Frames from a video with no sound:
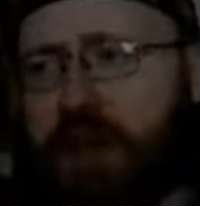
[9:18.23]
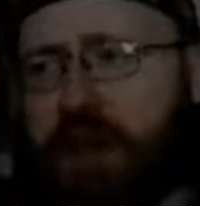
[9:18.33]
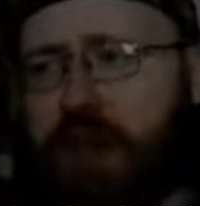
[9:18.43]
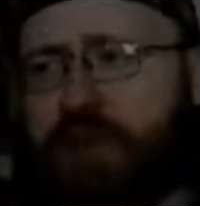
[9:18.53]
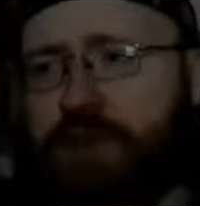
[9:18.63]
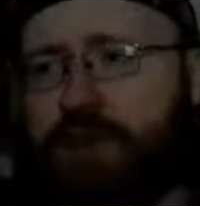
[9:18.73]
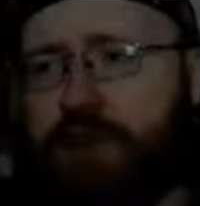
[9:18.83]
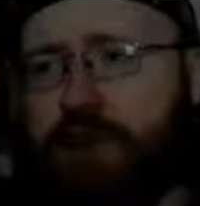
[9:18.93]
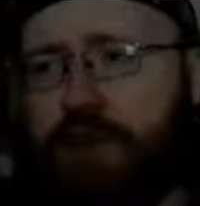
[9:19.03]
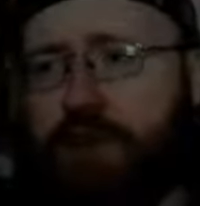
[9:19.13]
of the
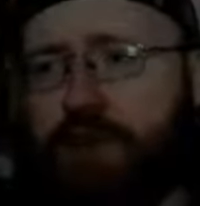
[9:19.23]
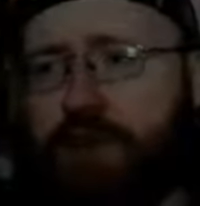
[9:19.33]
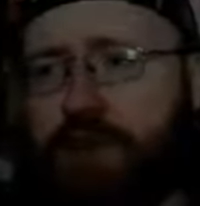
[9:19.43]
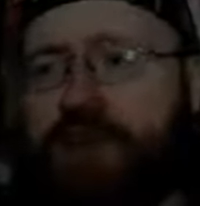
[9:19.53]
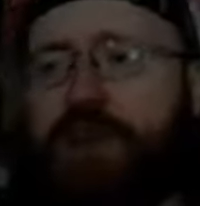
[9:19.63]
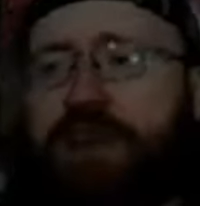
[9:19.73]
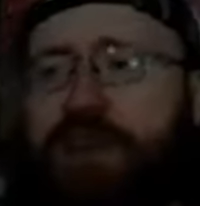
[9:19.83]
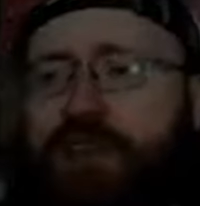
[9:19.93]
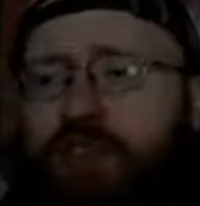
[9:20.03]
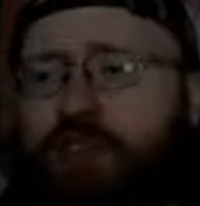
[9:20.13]
show. Just it'd be
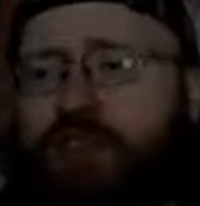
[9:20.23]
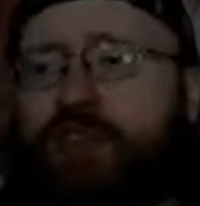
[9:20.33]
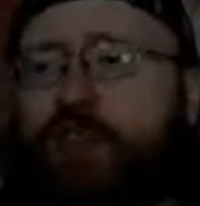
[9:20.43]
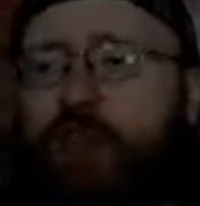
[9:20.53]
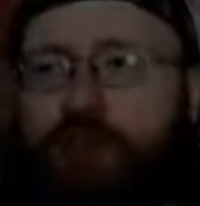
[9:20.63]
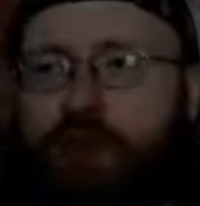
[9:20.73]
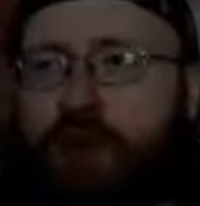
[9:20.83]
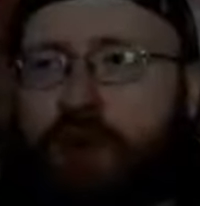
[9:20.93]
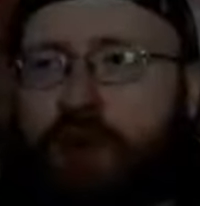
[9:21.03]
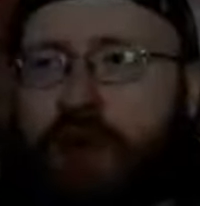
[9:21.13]
nice to see the whole
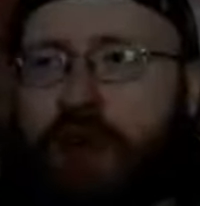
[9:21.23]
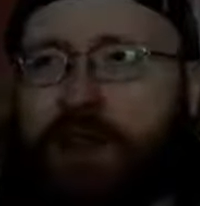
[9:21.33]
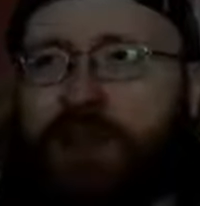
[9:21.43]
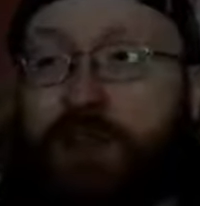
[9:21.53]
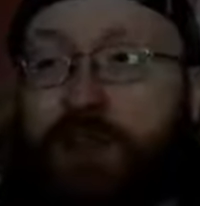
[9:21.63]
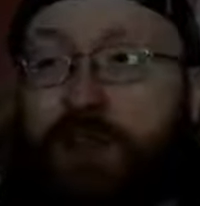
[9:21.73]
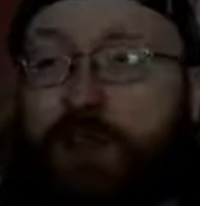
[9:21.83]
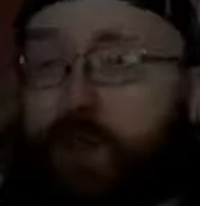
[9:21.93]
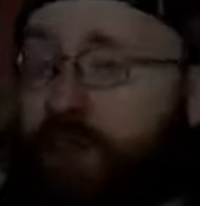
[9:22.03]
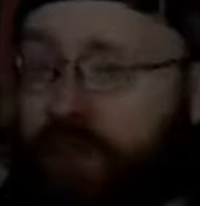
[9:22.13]
show. I think there's
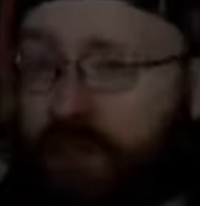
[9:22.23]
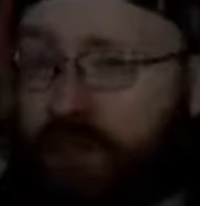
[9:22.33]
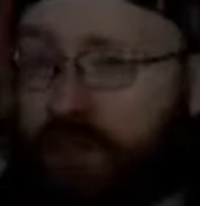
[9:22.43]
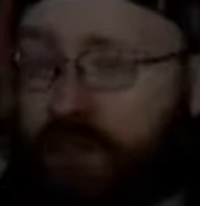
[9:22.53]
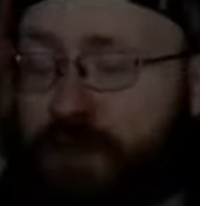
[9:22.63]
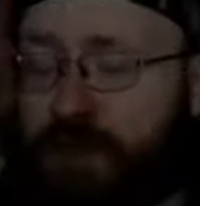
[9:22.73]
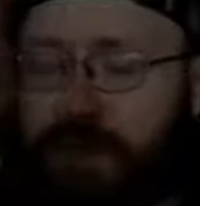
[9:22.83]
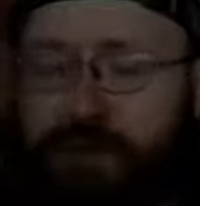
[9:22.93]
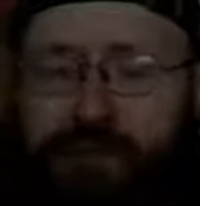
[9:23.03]
three seasons of it.